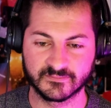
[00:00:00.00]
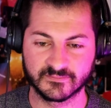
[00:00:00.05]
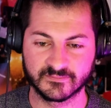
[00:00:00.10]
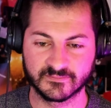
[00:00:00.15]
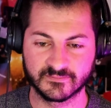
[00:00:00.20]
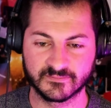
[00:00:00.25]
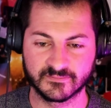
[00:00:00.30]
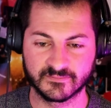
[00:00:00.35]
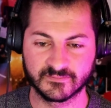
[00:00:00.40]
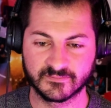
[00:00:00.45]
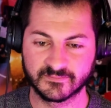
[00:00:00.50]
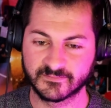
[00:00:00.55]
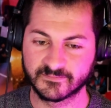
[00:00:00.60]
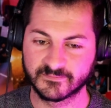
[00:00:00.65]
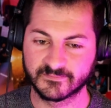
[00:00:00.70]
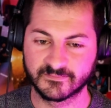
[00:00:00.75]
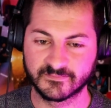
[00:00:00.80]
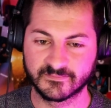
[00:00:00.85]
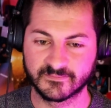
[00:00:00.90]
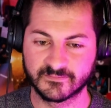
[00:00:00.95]

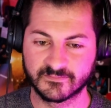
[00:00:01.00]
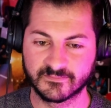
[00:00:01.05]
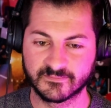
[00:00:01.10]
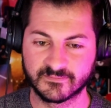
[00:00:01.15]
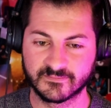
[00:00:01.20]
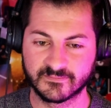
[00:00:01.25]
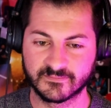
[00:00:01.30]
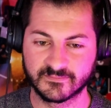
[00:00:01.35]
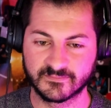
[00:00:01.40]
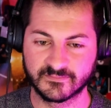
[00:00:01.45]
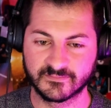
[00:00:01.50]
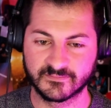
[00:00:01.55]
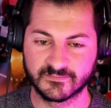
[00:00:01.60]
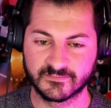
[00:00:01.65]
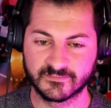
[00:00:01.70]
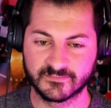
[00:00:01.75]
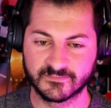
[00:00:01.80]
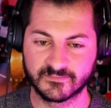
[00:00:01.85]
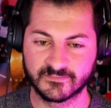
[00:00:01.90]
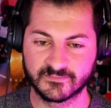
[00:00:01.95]

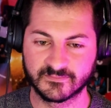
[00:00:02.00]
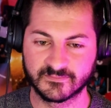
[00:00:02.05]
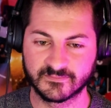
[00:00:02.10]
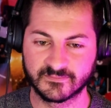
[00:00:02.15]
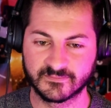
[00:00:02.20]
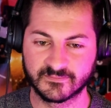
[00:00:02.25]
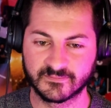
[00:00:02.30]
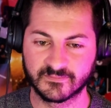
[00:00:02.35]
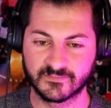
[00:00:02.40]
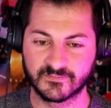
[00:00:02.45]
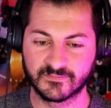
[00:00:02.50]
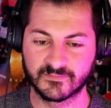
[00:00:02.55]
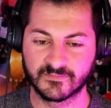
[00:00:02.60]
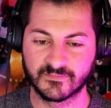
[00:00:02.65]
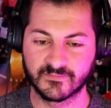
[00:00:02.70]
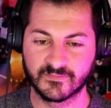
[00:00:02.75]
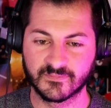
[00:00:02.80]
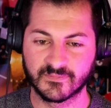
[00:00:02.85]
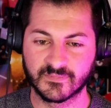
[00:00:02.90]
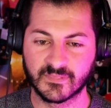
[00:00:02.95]

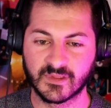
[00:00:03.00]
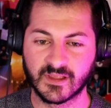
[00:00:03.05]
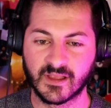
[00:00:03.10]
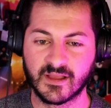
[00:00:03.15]
No one is speaking in this clip.